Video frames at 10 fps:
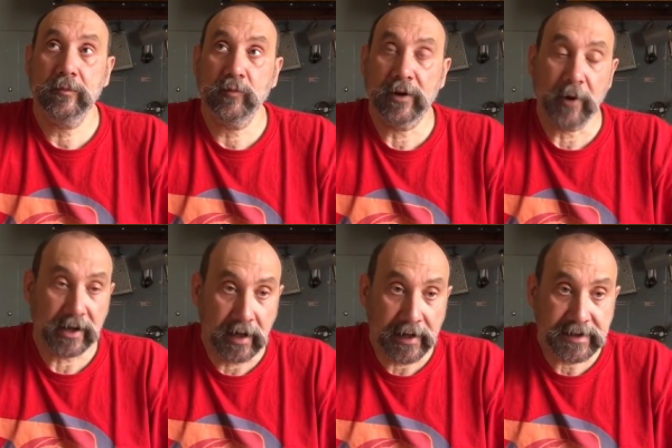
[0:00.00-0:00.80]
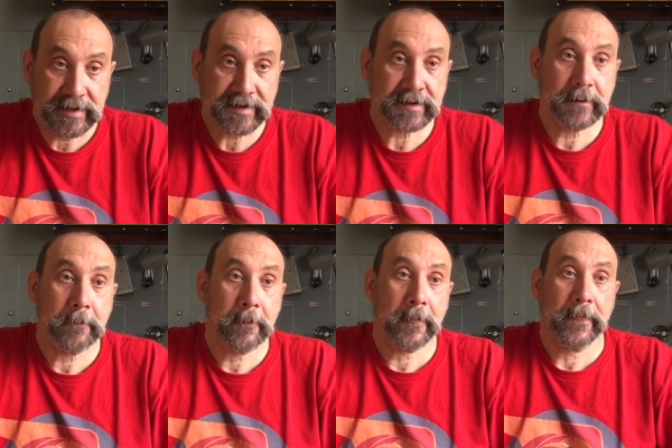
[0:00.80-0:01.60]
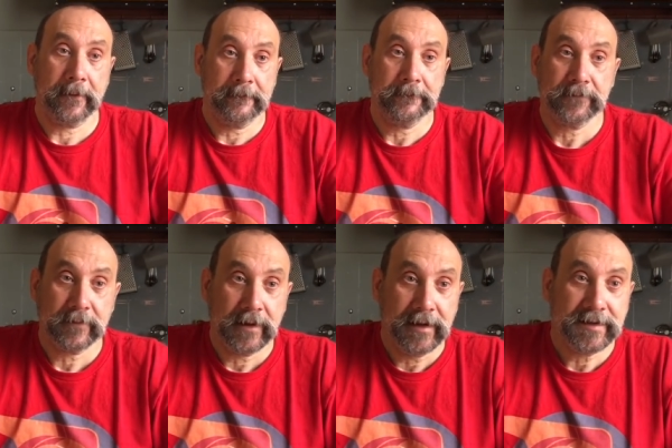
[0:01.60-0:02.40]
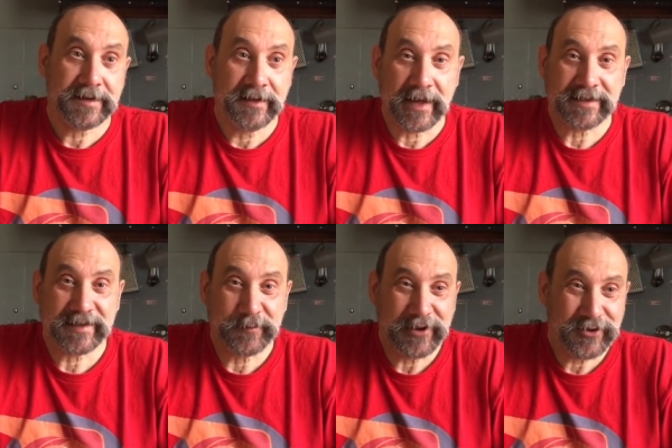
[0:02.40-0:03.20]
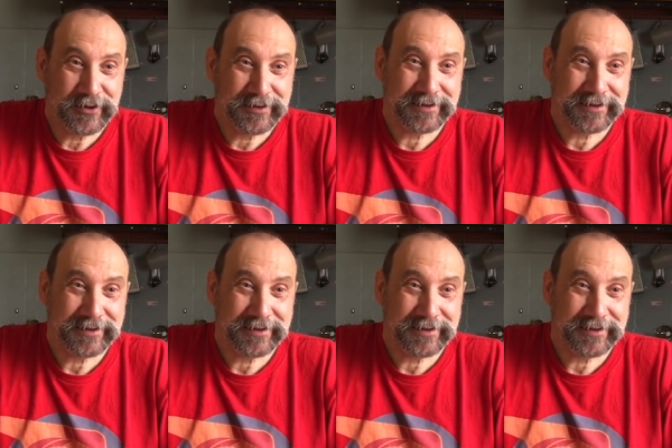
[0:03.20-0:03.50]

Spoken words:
one of my collectors. So that's special.